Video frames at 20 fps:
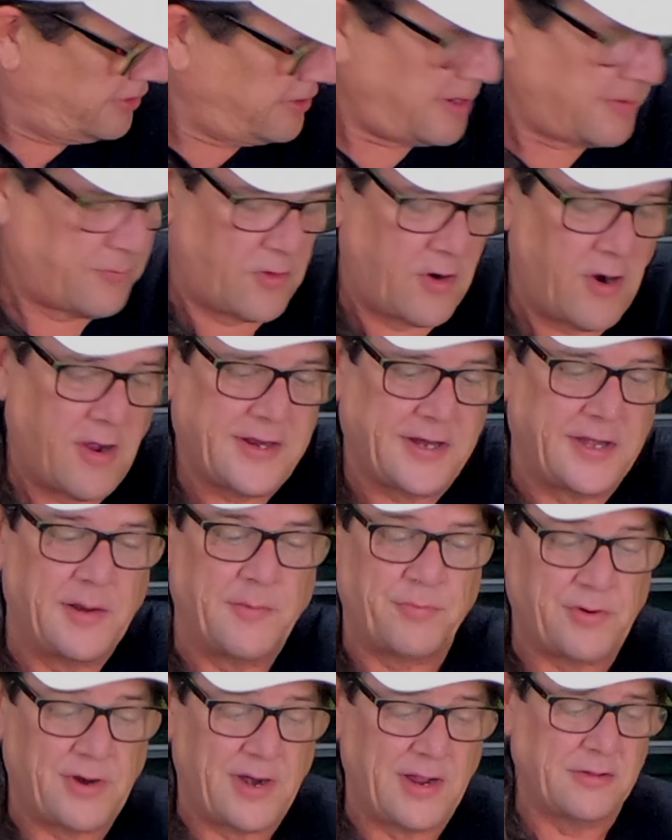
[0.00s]
I'm rocking
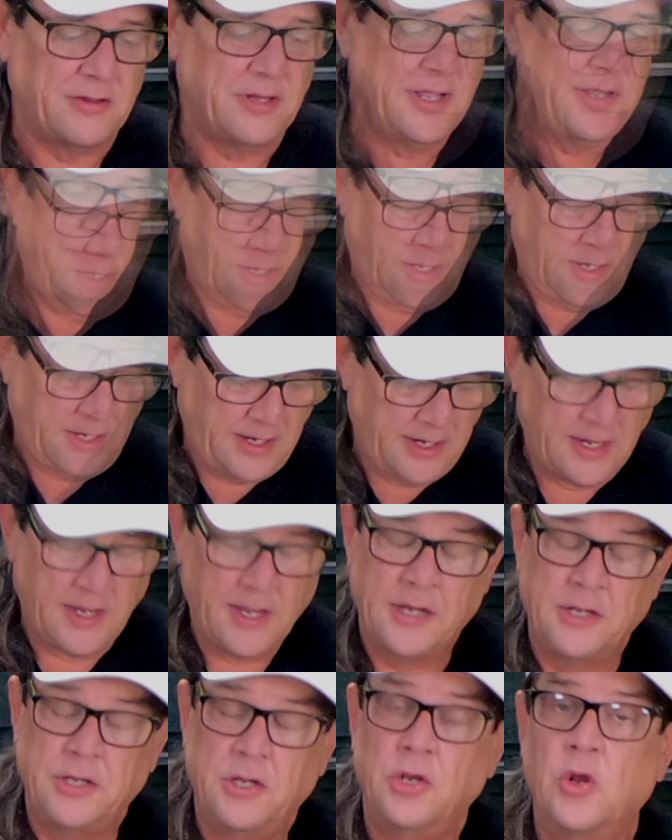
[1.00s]
it proudly.
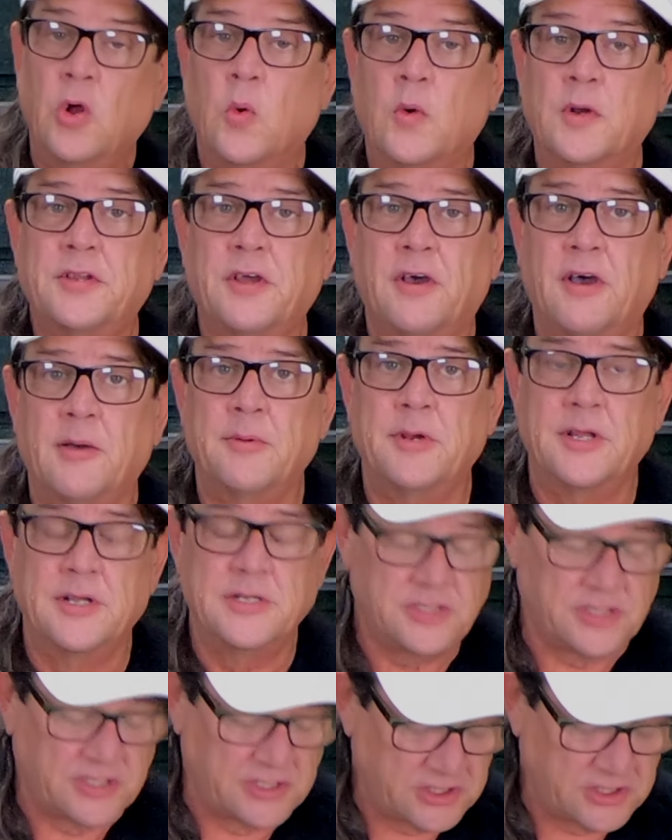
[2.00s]
And you know what time it is.